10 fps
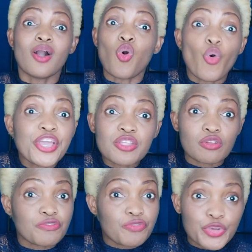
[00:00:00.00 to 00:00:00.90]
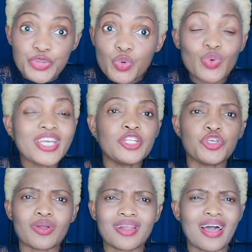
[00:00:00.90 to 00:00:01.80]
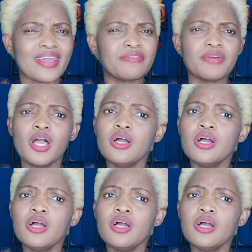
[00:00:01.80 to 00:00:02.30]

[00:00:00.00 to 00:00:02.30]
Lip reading: going on for you in your life,